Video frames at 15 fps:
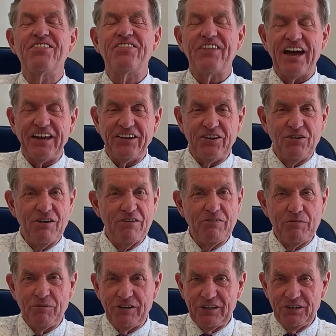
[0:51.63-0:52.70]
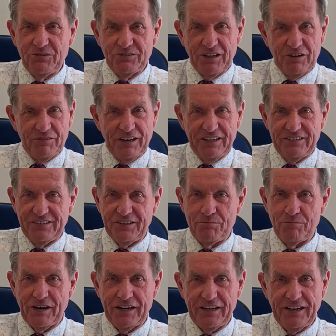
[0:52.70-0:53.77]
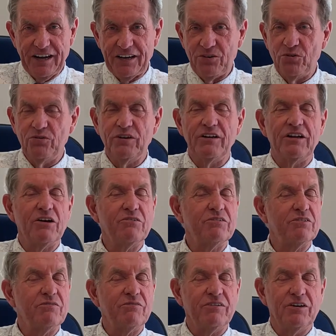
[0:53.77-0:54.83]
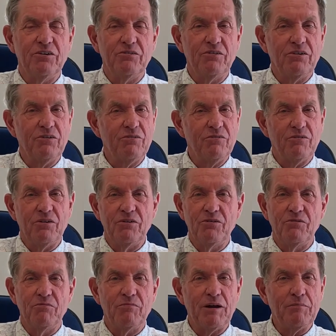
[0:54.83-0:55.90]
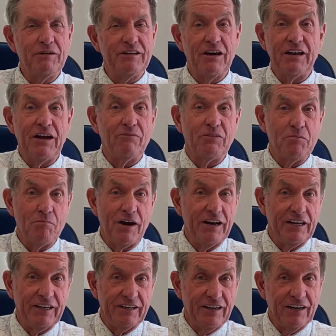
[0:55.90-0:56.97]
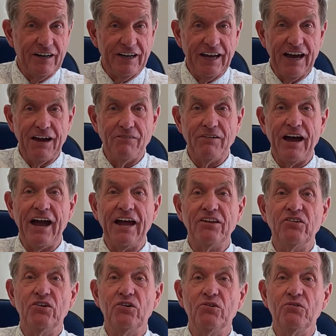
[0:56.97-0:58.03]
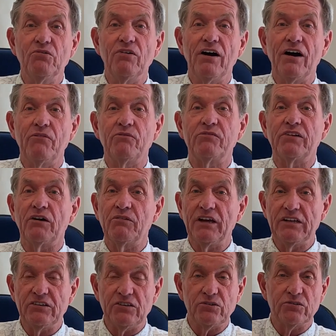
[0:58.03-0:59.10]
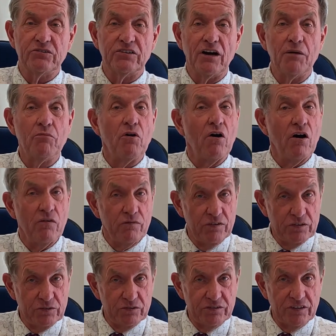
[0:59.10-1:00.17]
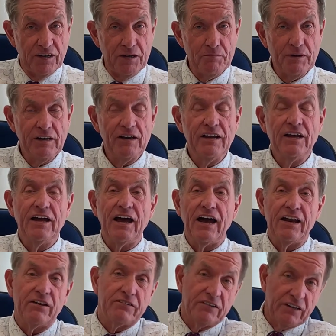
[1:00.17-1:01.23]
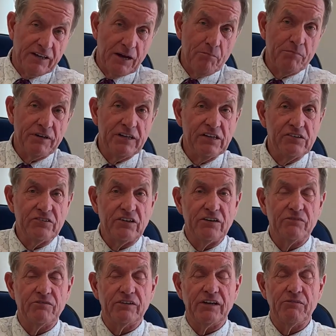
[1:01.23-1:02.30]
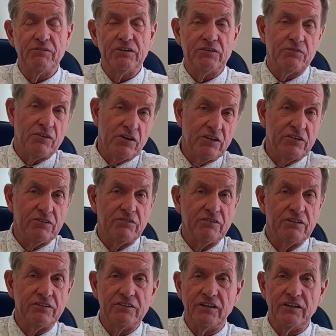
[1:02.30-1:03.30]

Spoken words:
Thank you everybody who donated money and all of those of you who maybe don't have the money that I have and you have donated your time or offered your time. And there's the companies that have given us furniture